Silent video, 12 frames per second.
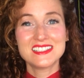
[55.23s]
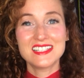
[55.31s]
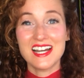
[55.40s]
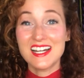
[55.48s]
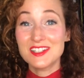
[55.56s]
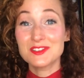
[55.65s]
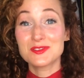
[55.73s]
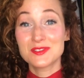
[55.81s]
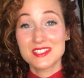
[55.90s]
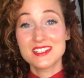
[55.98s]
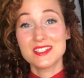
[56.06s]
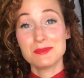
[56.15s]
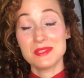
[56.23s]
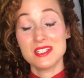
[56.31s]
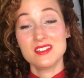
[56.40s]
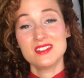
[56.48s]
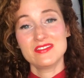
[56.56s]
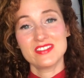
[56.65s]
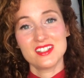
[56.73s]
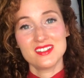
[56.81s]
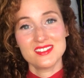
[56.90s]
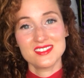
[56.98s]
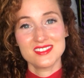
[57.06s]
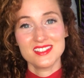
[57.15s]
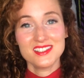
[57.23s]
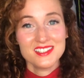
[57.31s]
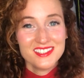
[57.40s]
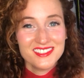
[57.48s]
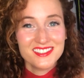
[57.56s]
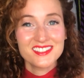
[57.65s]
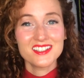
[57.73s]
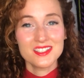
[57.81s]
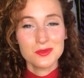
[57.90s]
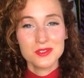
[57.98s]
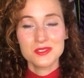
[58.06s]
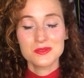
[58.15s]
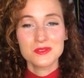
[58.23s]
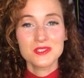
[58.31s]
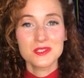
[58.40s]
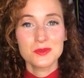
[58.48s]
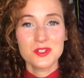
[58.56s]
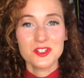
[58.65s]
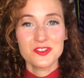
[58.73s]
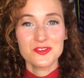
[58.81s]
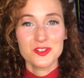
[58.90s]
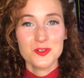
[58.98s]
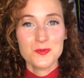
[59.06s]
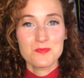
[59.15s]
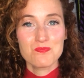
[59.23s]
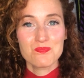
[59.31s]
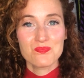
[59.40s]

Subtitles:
That really made a difference. It did. It was really wonderful.